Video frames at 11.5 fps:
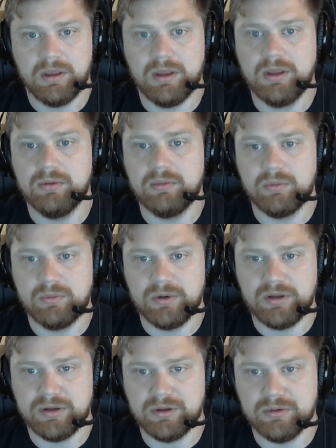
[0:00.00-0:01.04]
And what
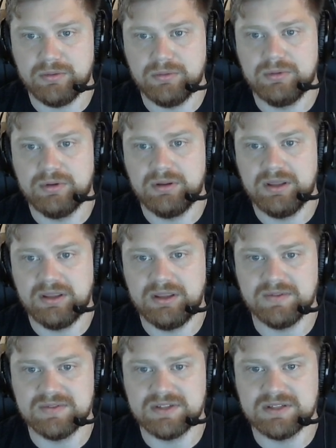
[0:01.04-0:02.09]
do you know? It
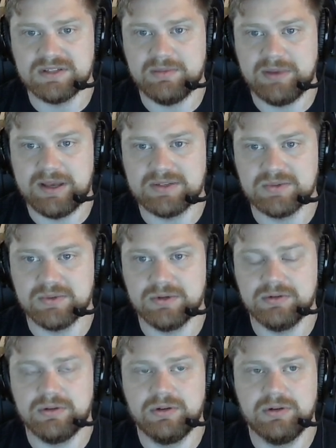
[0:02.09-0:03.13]
gives us the password
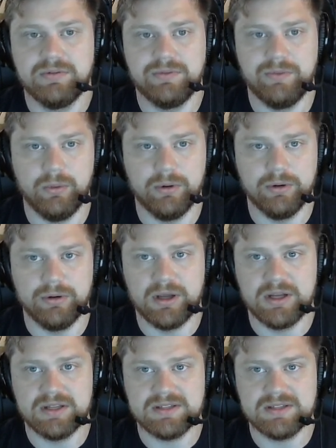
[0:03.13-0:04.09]
for Natas